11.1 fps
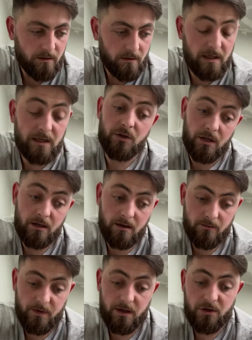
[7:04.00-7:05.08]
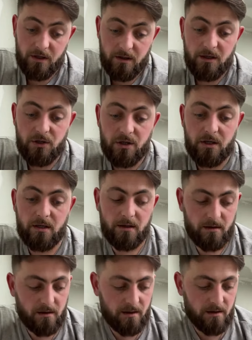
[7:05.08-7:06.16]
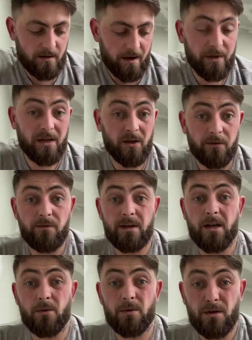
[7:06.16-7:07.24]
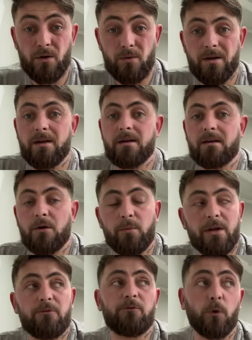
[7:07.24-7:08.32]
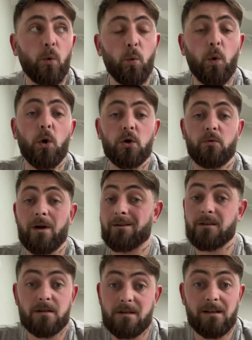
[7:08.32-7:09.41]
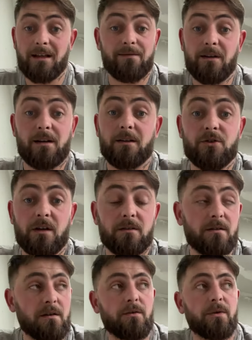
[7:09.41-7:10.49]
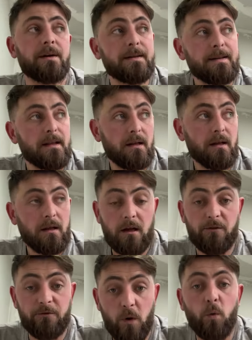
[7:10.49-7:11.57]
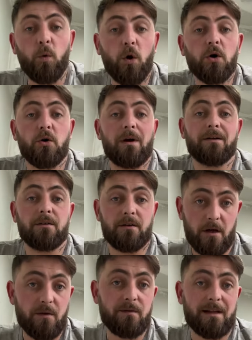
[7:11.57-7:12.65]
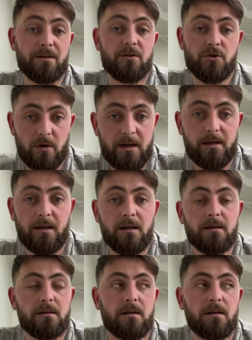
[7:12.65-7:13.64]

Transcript: this year, finished it this year. That'll be another video in the new year. It'll be a full walk around, because I still haven't had a chance to do it. A full walk around of the overland trailer,